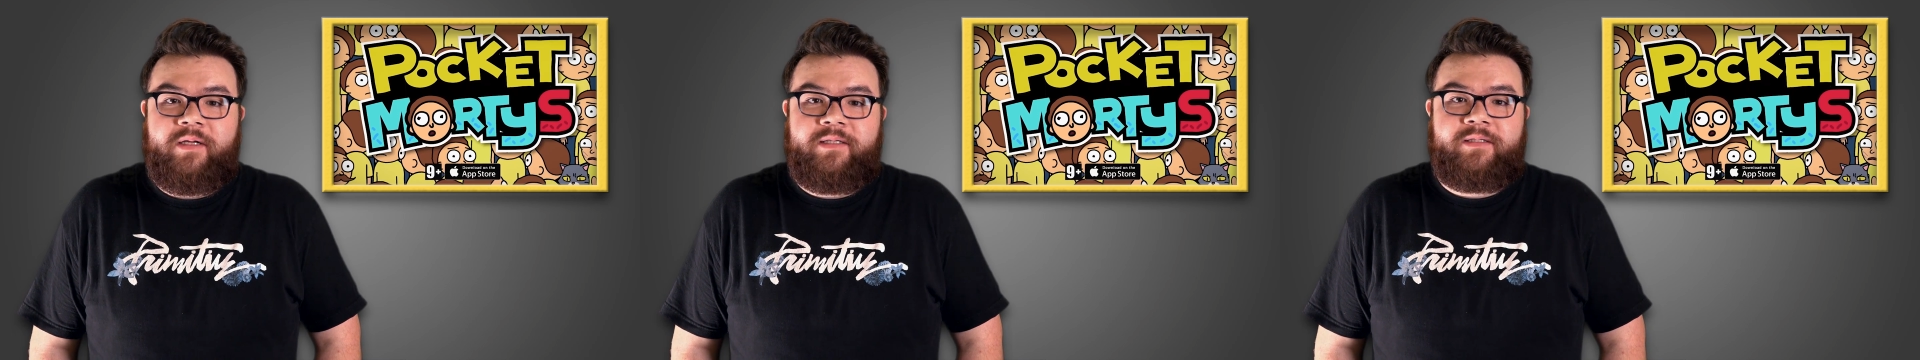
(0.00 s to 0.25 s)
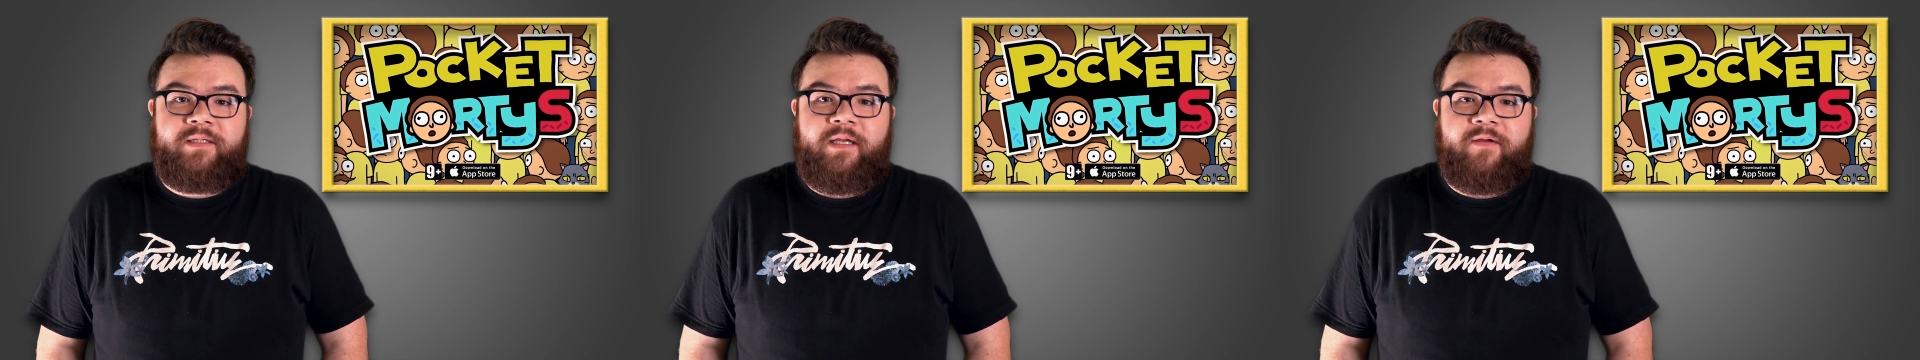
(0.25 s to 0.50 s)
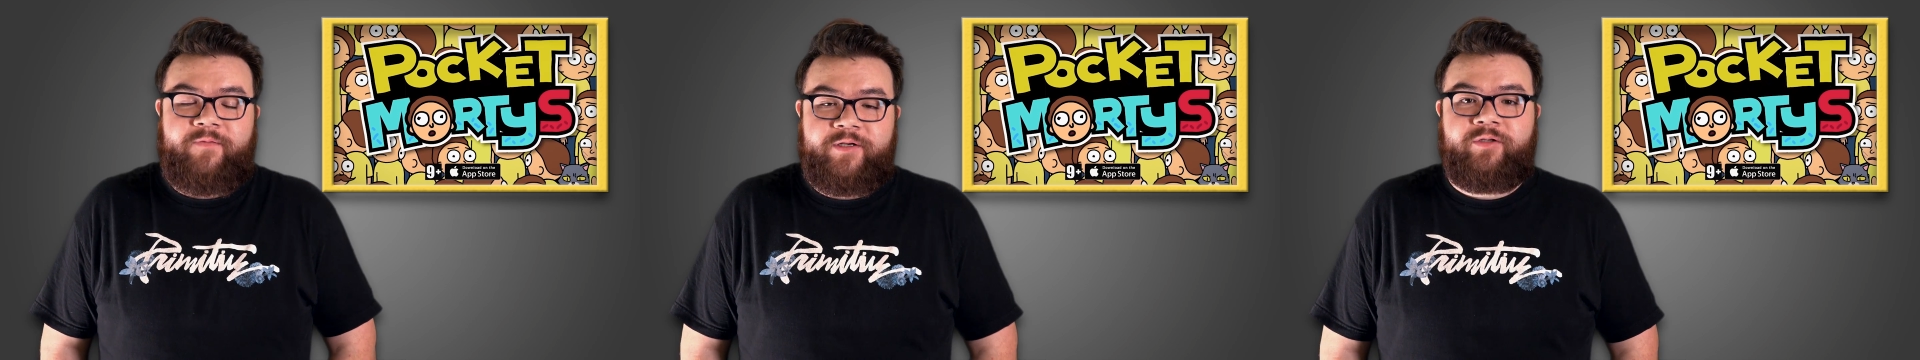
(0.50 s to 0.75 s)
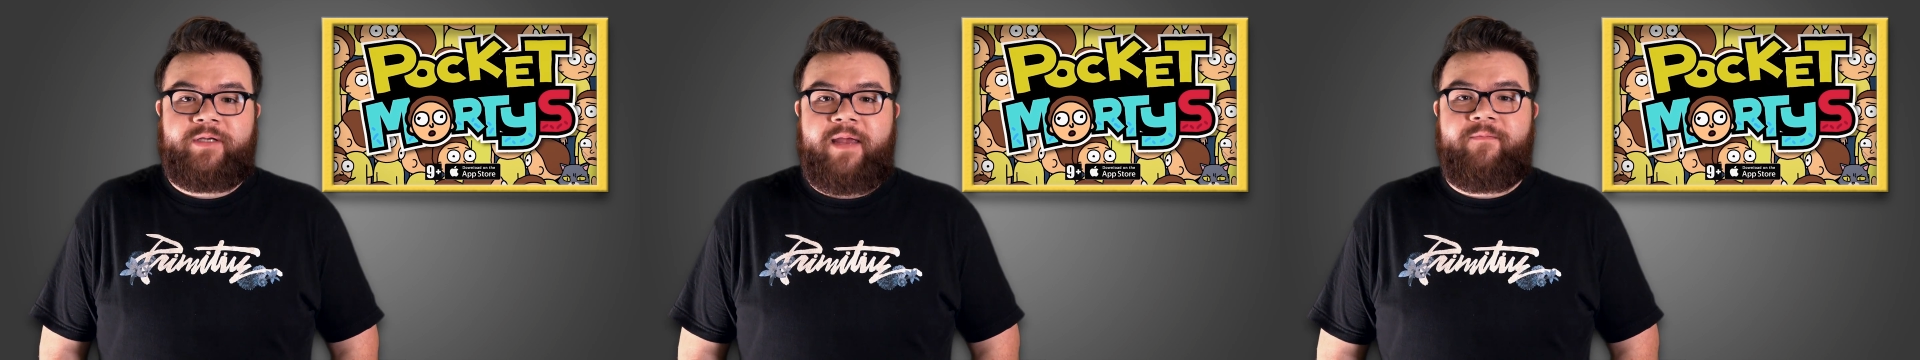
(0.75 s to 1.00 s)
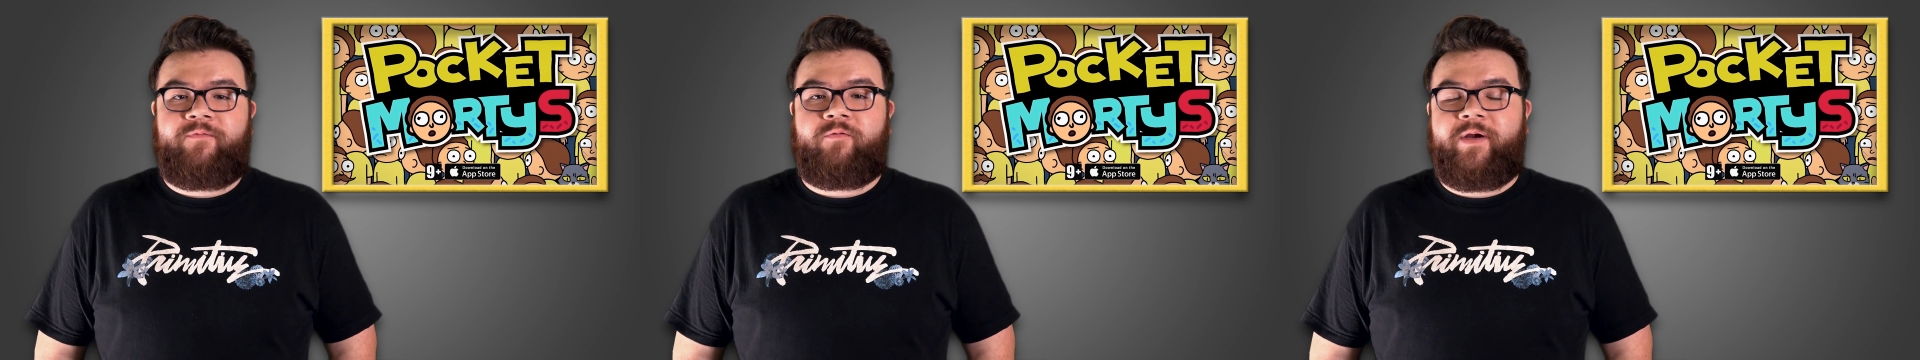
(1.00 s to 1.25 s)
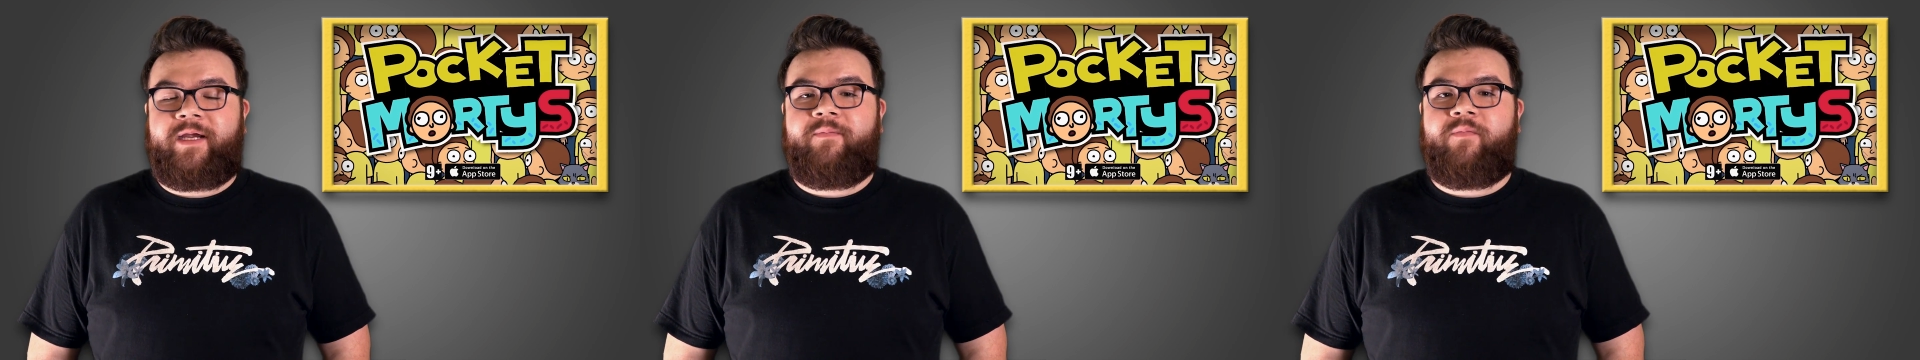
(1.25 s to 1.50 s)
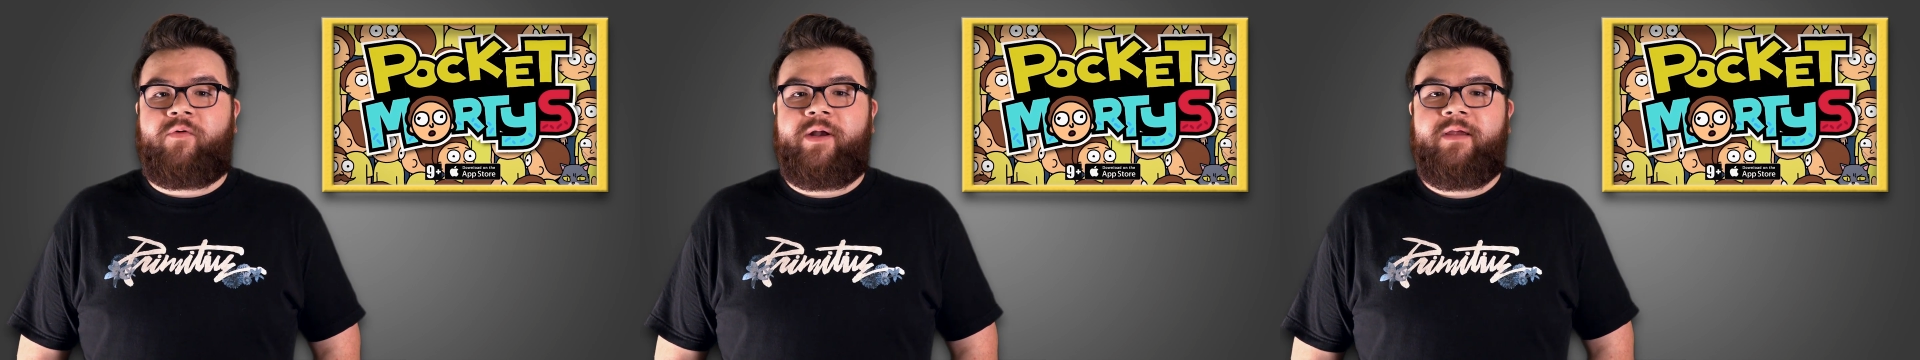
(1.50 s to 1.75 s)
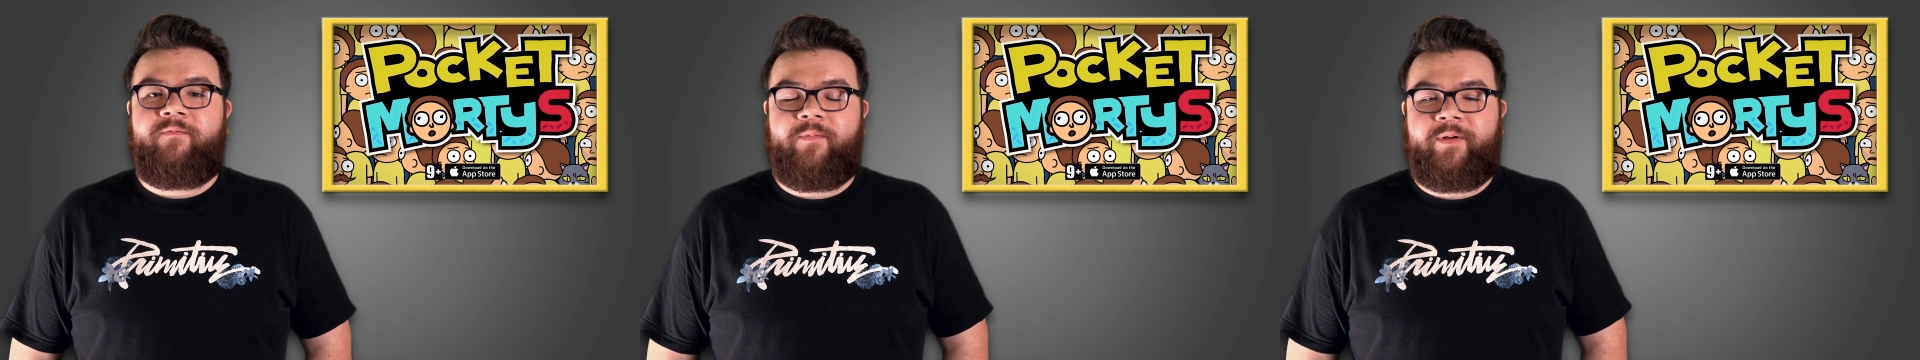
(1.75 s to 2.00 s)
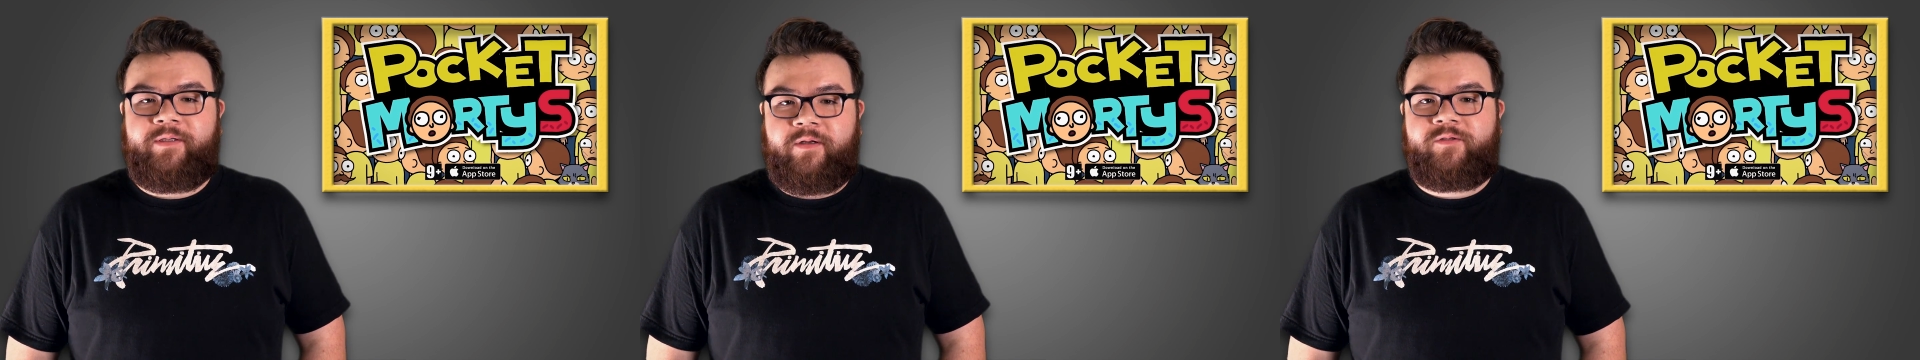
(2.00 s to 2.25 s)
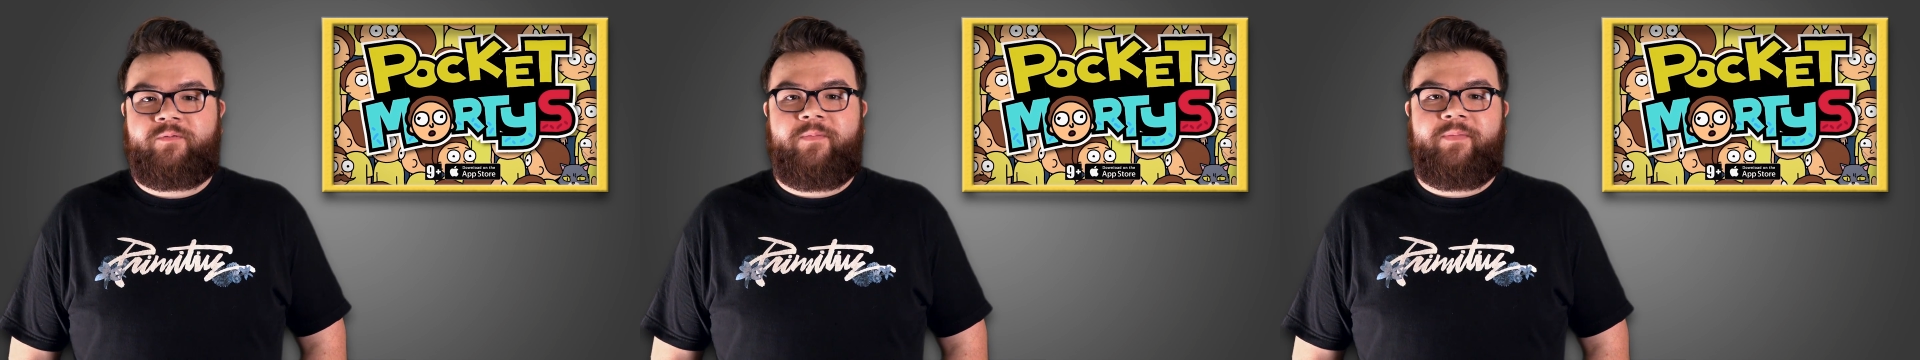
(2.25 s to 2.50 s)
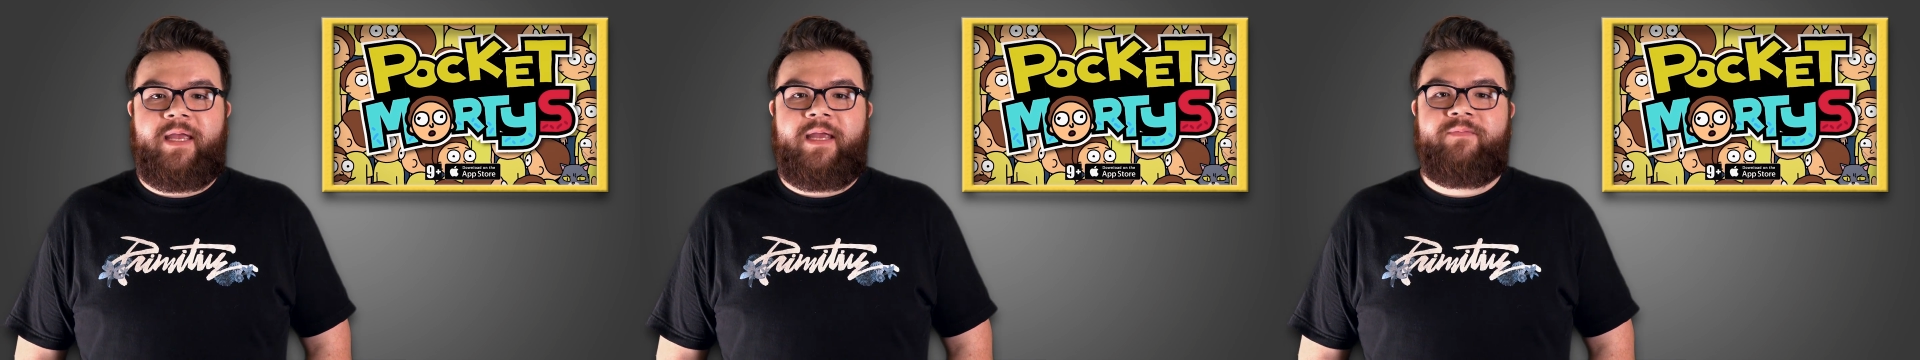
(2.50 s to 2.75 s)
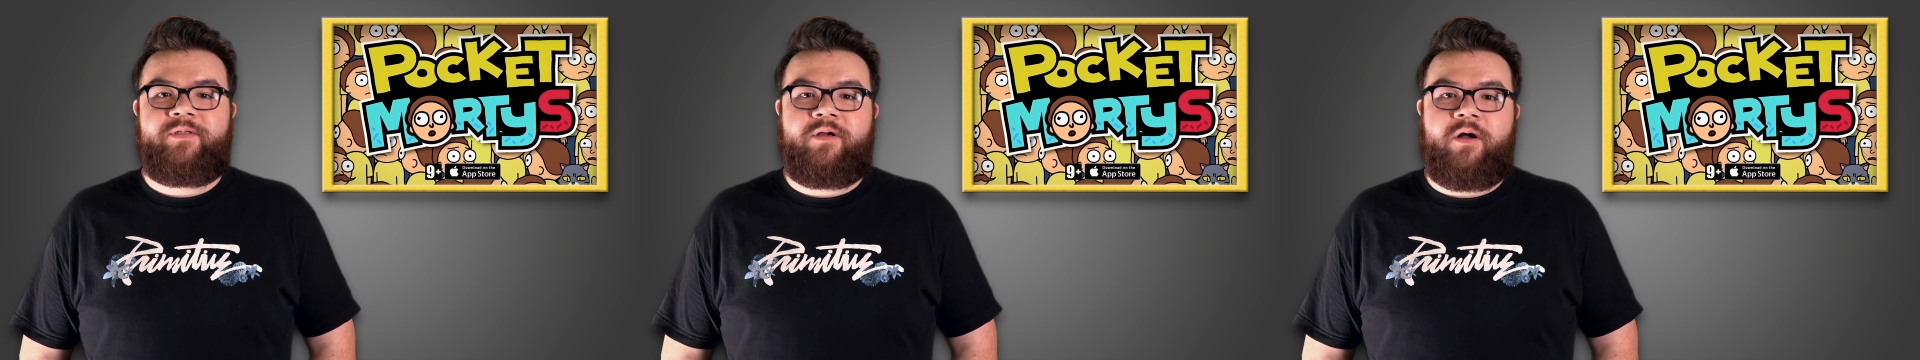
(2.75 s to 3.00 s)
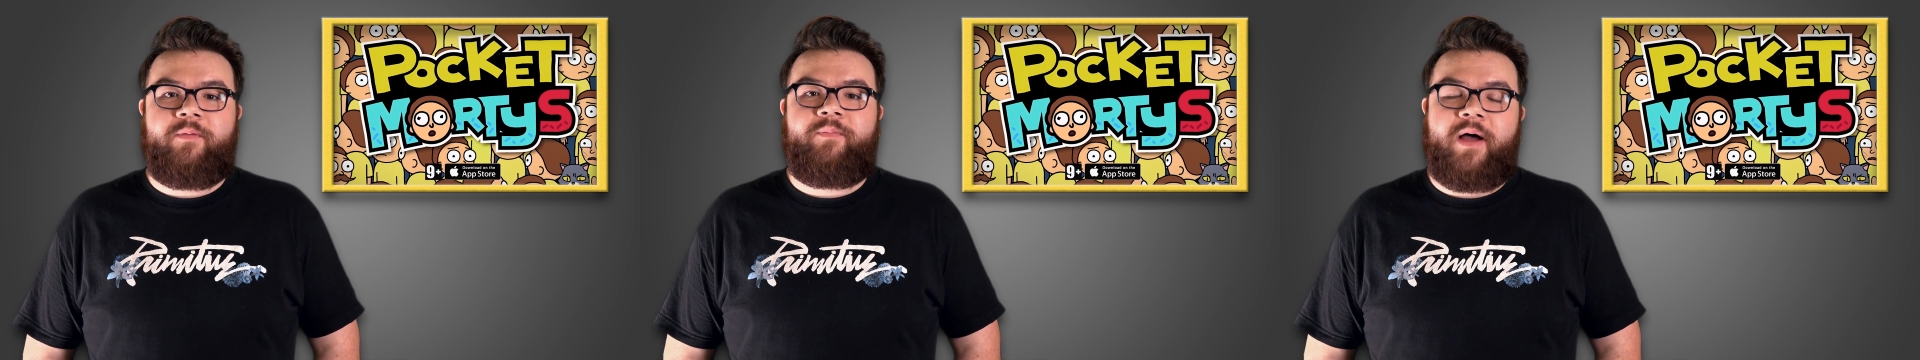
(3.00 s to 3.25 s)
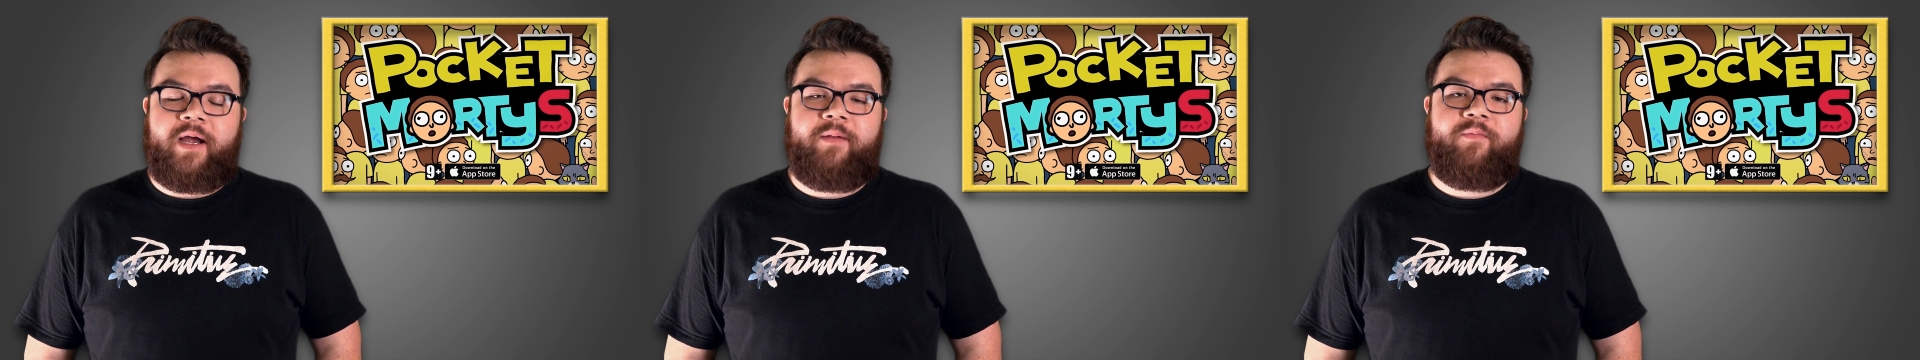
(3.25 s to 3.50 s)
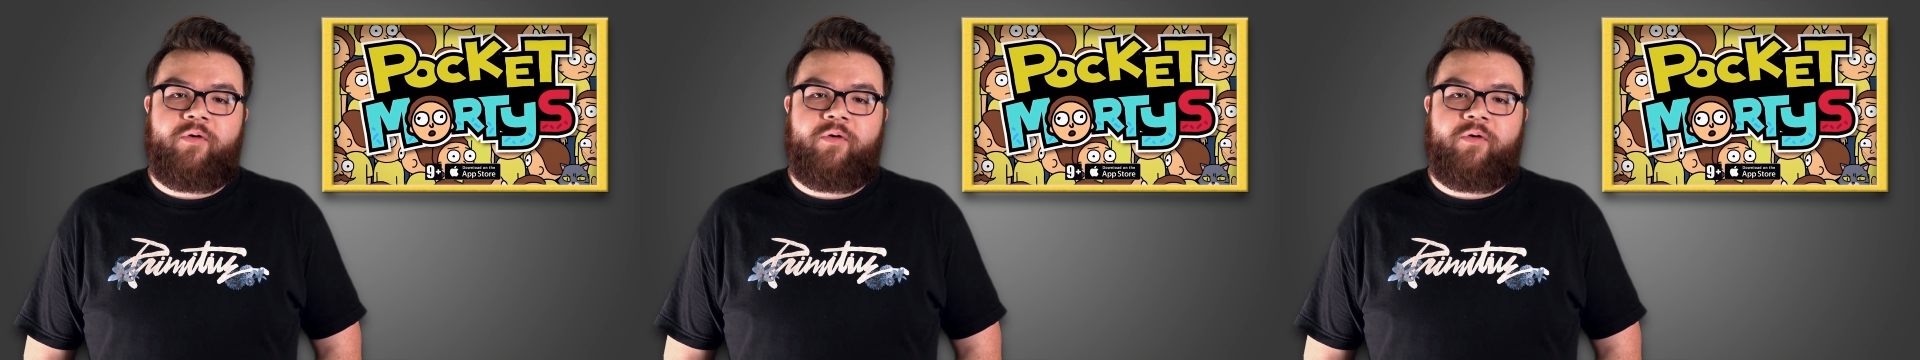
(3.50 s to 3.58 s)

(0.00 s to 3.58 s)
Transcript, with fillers: It's the official game for Rick and Morty from Adult Swim Games called Pocket